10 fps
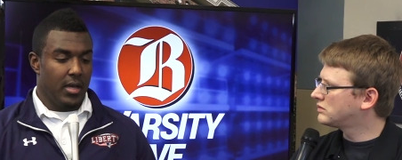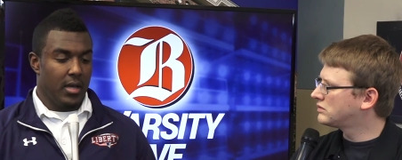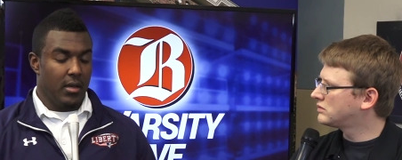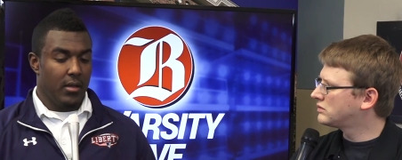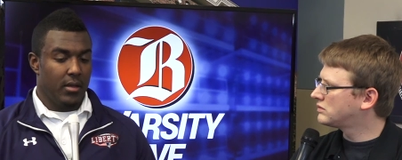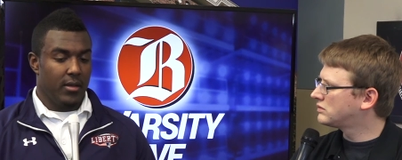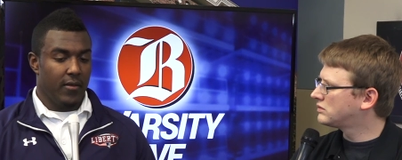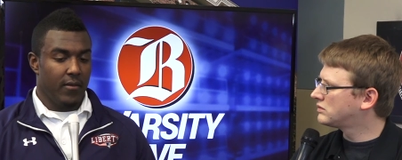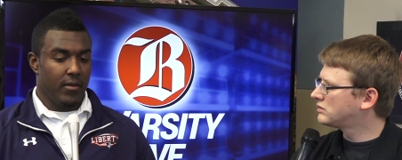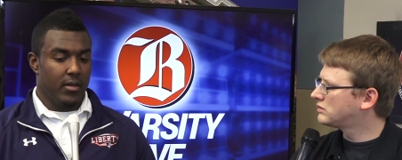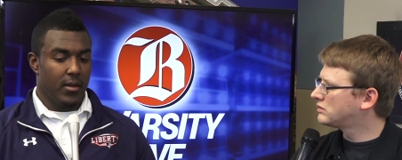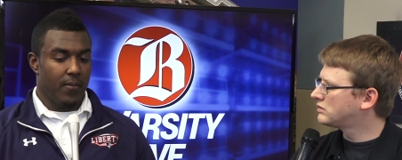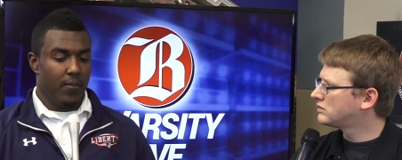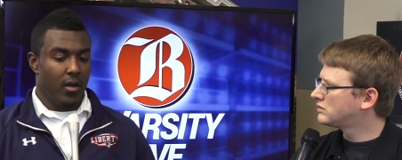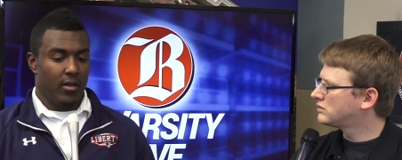Speaker 1: to to
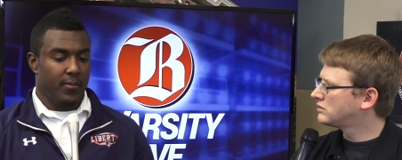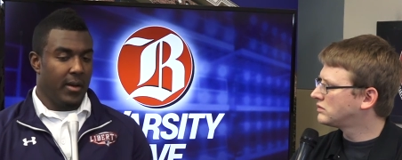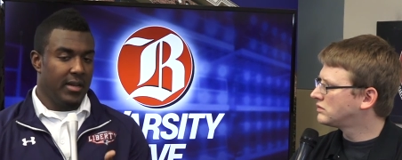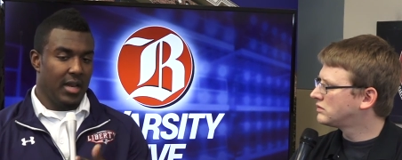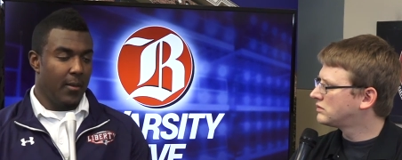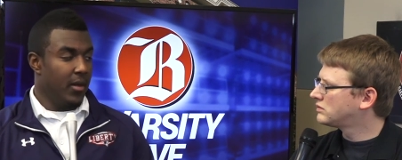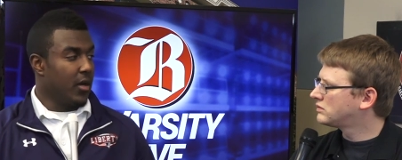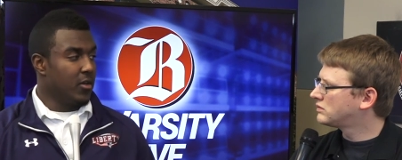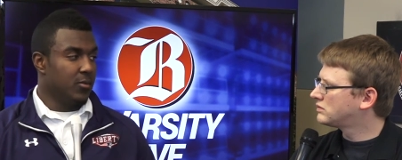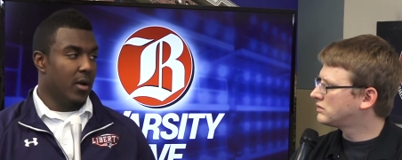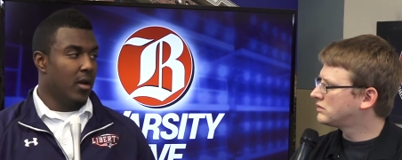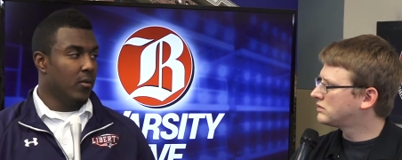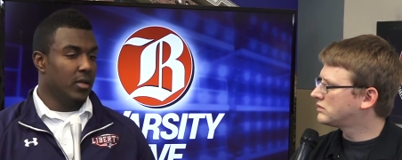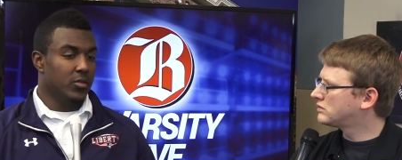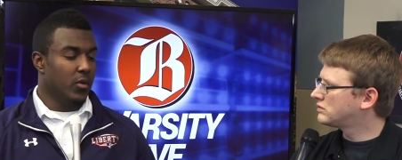to. My D lineman Curtis
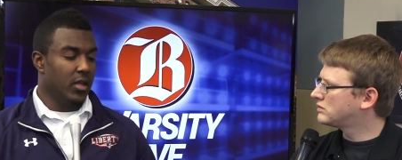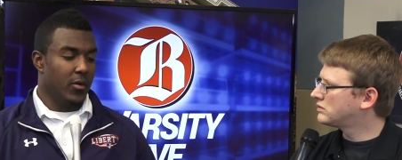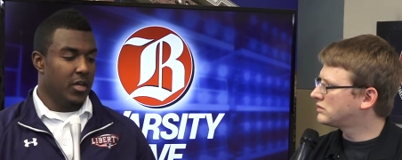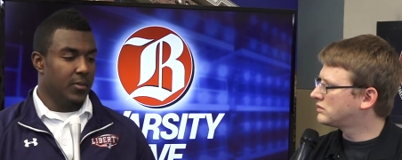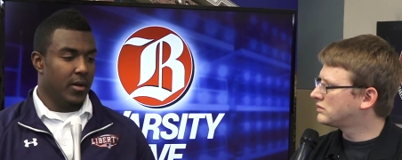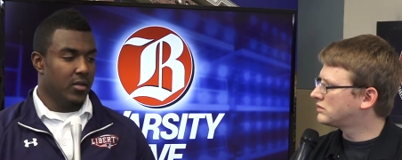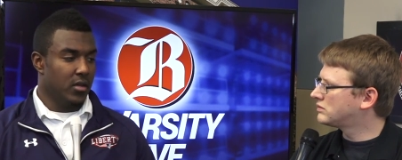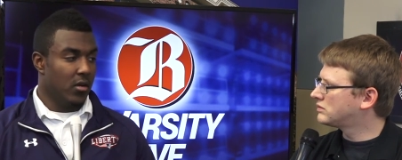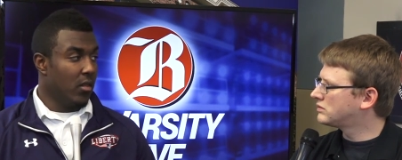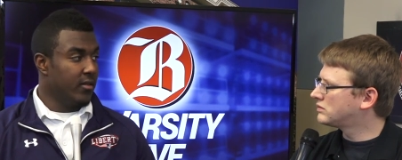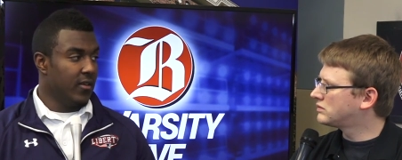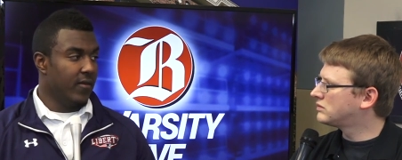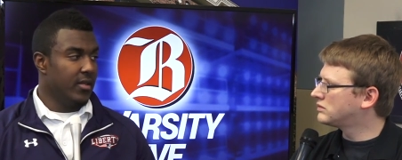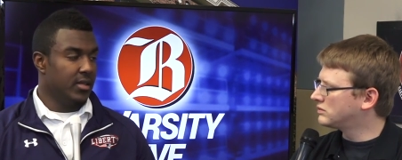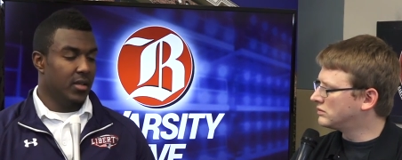Brown, he's one of the greatest players on, on
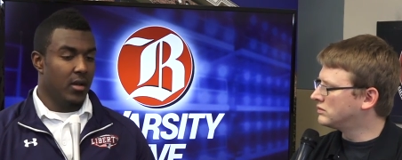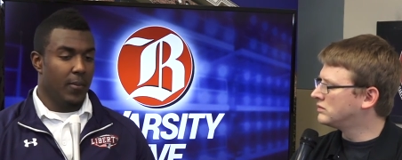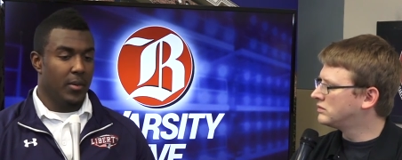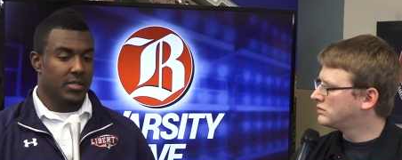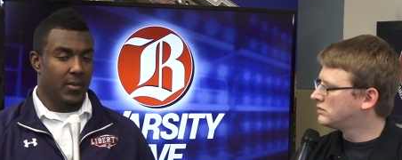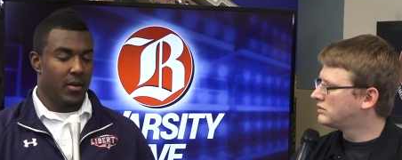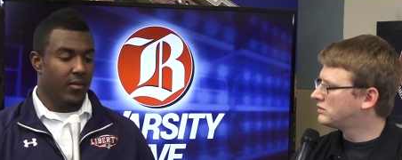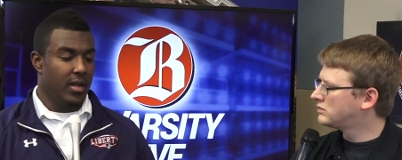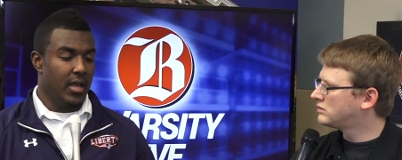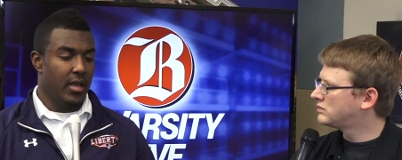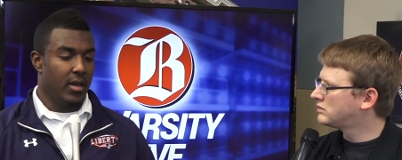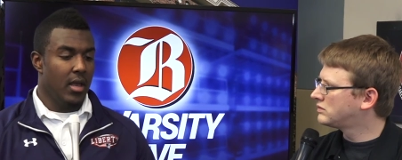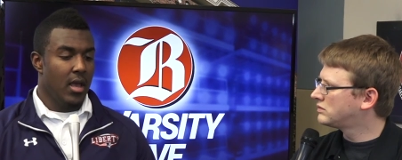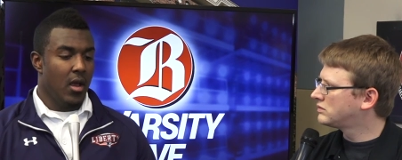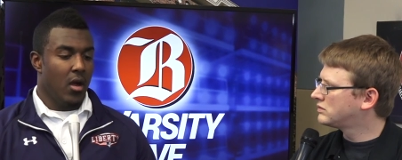defense. You know, I pushed him every day,
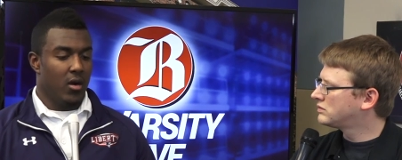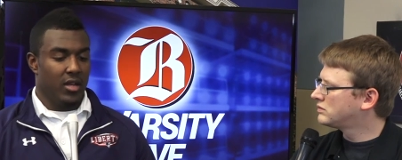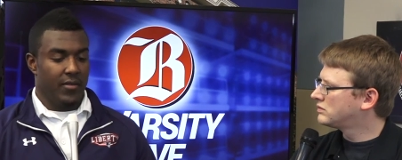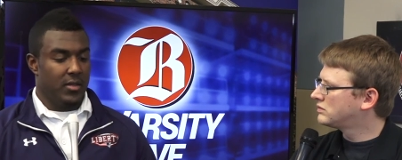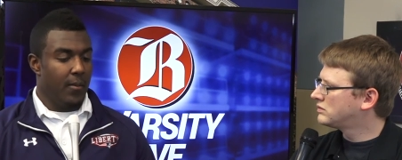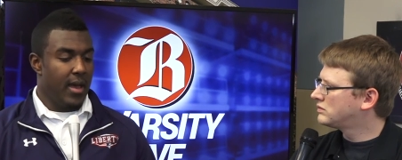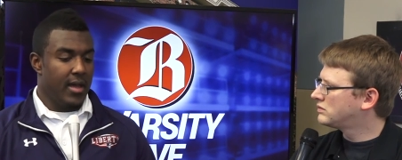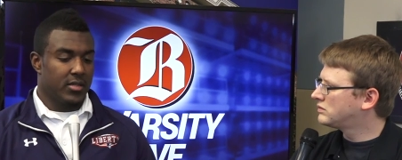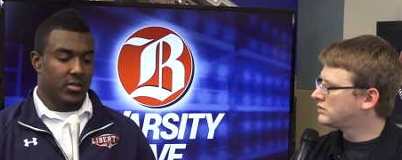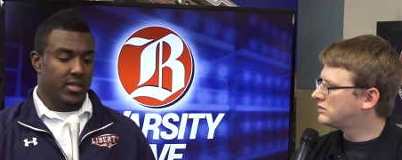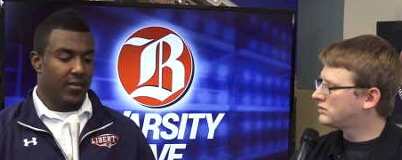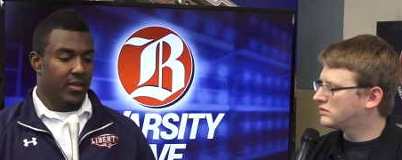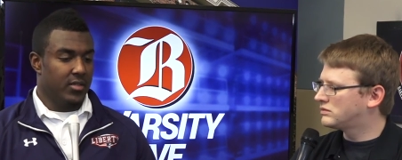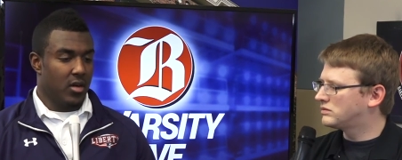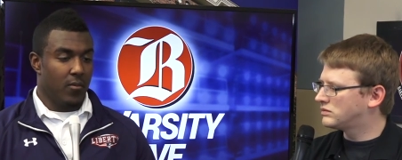and our defensive backs, our safeties,